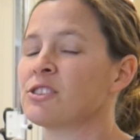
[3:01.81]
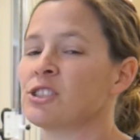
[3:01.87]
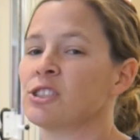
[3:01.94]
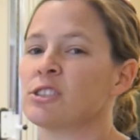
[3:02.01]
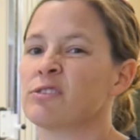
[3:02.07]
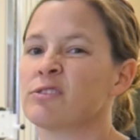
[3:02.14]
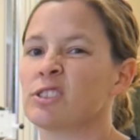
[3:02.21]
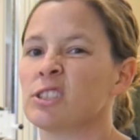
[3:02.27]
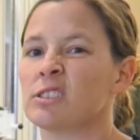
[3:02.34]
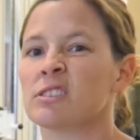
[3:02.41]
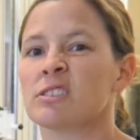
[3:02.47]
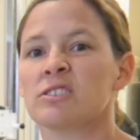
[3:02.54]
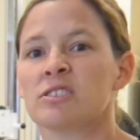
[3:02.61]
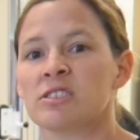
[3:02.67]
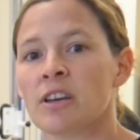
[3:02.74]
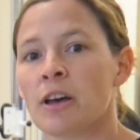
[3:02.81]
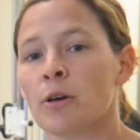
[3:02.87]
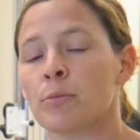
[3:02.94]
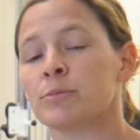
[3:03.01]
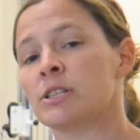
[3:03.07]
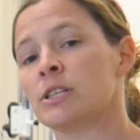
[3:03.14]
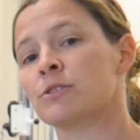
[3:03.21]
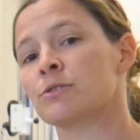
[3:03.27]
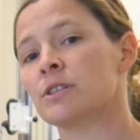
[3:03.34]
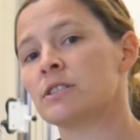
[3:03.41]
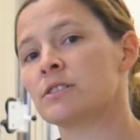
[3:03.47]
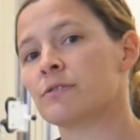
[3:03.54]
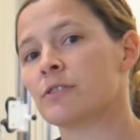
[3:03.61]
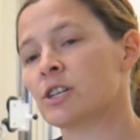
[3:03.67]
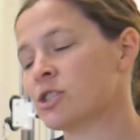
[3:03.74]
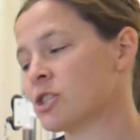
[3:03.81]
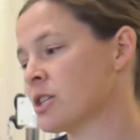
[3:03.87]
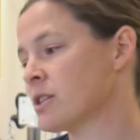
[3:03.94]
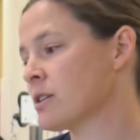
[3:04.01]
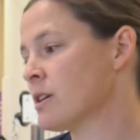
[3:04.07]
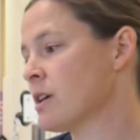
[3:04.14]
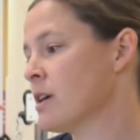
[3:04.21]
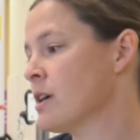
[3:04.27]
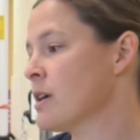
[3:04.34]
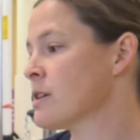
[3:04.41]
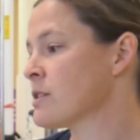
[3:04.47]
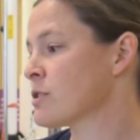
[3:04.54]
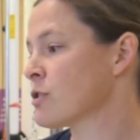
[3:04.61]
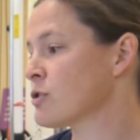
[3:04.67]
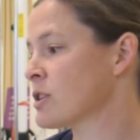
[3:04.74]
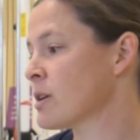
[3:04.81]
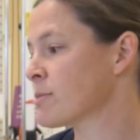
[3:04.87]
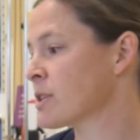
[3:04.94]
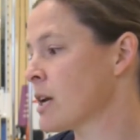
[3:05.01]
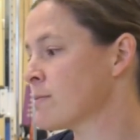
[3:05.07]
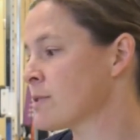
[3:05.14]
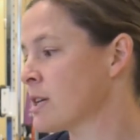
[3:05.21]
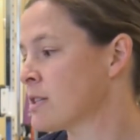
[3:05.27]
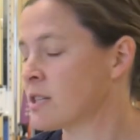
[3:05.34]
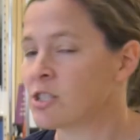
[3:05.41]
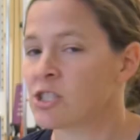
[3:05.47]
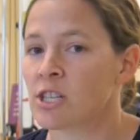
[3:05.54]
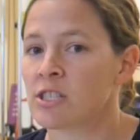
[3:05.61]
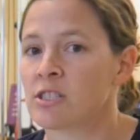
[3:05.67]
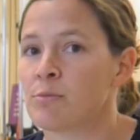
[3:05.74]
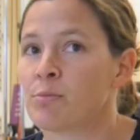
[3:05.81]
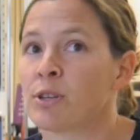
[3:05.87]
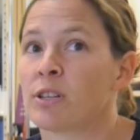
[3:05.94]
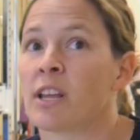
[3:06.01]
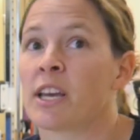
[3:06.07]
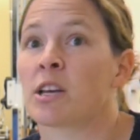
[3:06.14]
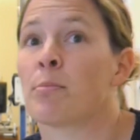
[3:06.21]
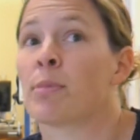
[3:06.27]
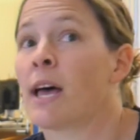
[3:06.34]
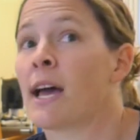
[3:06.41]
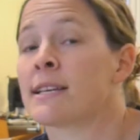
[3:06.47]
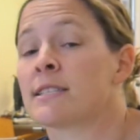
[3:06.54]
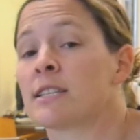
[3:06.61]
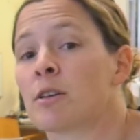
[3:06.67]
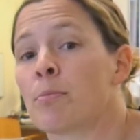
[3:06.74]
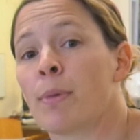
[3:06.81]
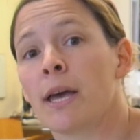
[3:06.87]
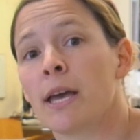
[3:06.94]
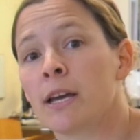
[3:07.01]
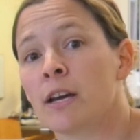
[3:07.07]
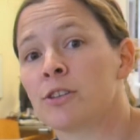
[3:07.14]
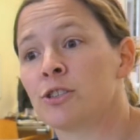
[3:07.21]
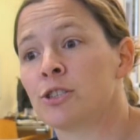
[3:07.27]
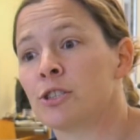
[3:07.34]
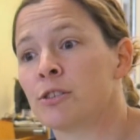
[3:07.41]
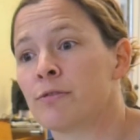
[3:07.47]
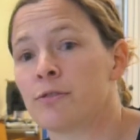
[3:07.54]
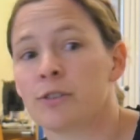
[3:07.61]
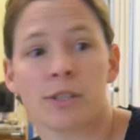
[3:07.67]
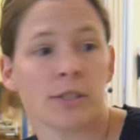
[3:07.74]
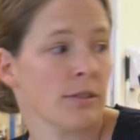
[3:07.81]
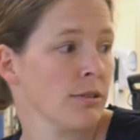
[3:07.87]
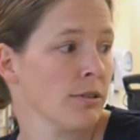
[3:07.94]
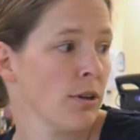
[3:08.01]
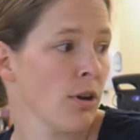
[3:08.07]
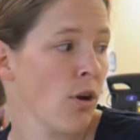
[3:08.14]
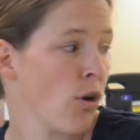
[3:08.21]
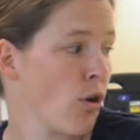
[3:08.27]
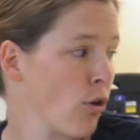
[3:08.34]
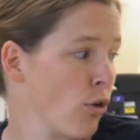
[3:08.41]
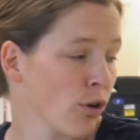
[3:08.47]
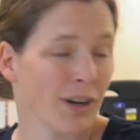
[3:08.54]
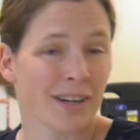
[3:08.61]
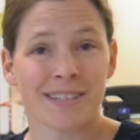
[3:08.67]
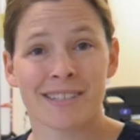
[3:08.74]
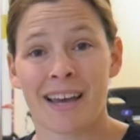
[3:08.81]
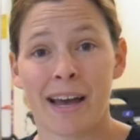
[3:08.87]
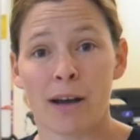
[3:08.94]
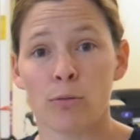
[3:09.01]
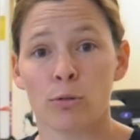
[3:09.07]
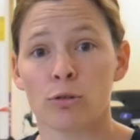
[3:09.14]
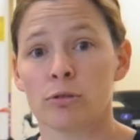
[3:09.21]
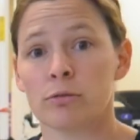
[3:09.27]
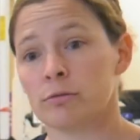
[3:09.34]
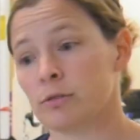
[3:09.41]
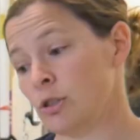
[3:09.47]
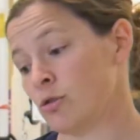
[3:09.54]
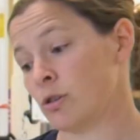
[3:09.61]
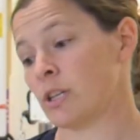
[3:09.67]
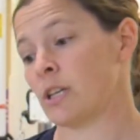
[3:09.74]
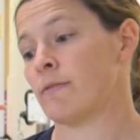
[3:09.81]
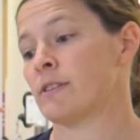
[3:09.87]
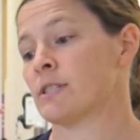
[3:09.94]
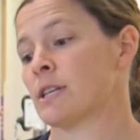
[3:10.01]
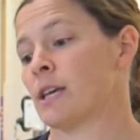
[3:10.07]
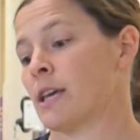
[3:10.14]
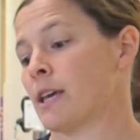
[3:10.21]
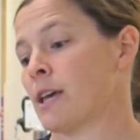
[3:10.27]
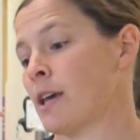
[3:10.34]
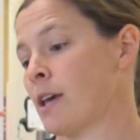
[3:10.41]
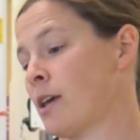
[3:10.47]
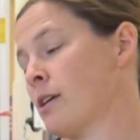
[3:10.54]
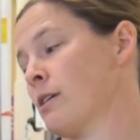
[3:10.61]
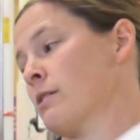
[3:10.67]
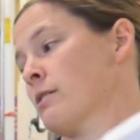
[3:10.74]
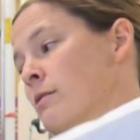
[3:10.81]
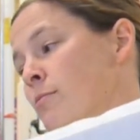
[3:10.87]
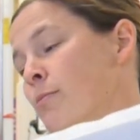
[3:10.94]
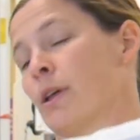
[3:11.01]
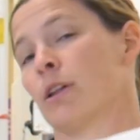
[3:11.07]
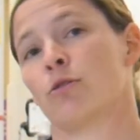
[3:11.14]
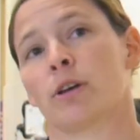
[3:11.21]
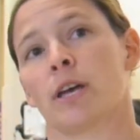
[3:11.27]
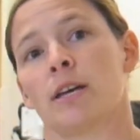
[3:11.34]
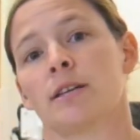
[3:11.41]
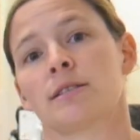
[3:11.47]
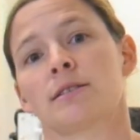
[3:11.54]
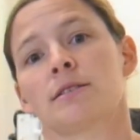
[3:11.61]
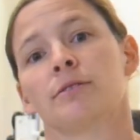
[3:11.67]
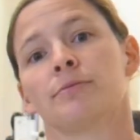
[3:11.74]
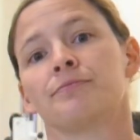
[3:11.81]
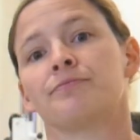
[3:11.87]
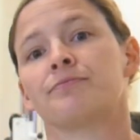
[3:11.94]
under your foot to help decrease friction. So sometimes I suggest you put like a plastic bag under your foot or a towel. You could even take a pillowcase